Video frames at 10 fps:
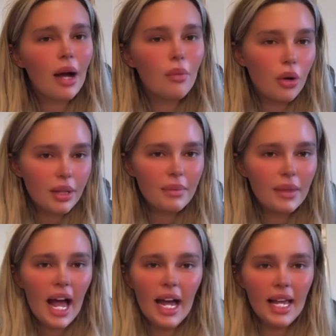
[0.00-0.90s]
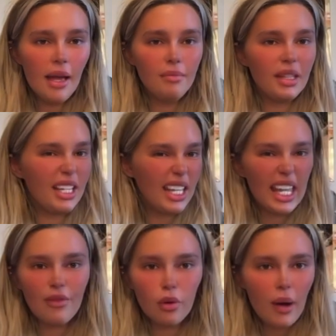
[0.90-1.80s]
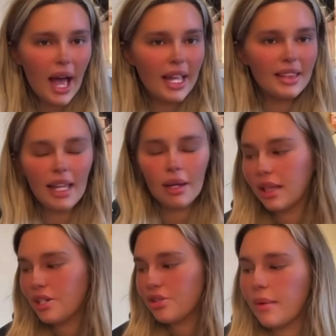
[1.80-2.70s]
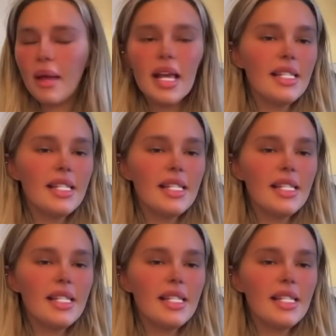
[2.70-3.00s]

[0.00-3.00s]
I wore them there. Either way, they were literally